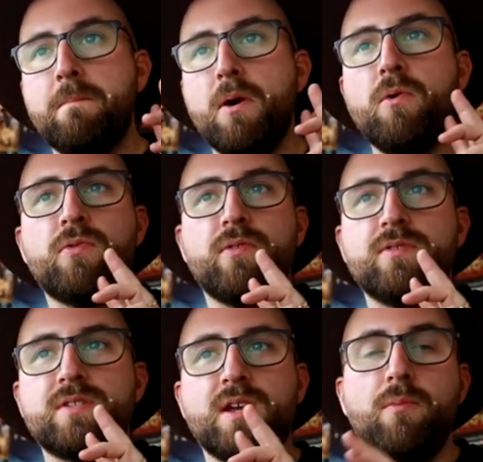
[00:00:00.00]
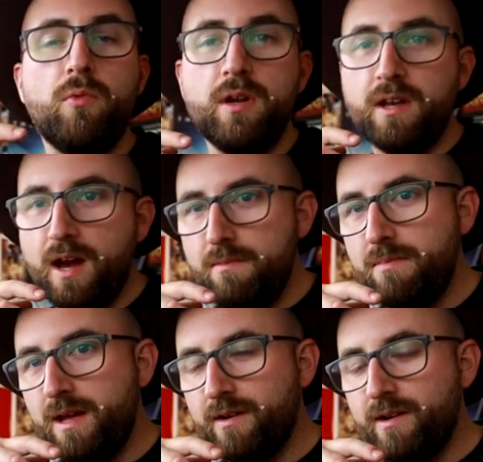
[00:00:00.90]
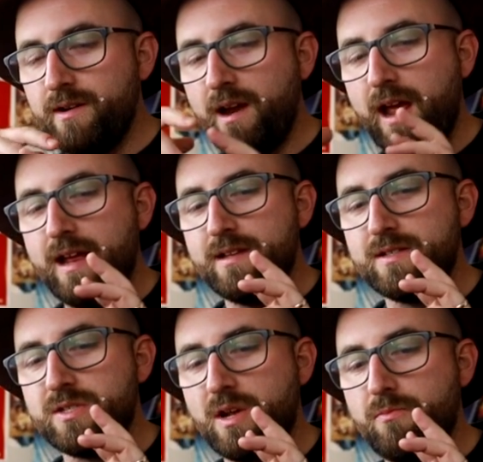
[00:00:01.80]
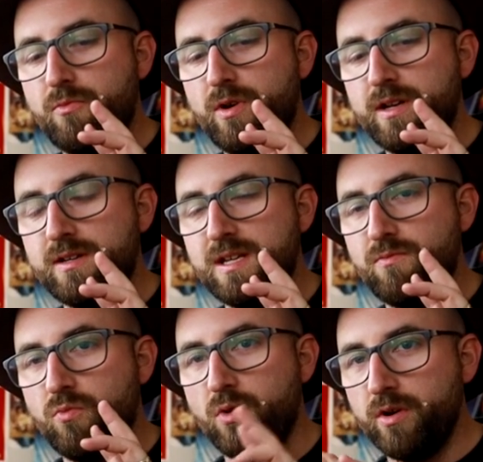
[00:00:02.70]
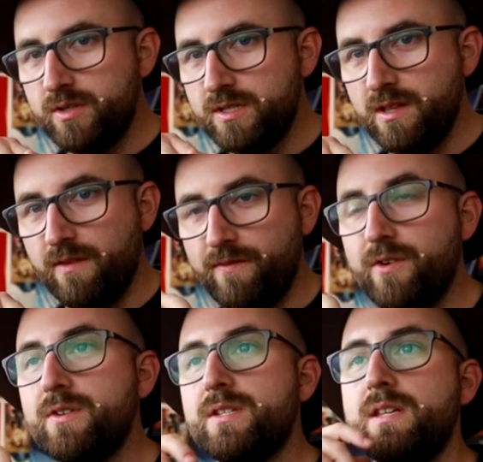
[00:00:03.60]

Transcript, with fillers: both somewhat got better and somewhat did worse than the first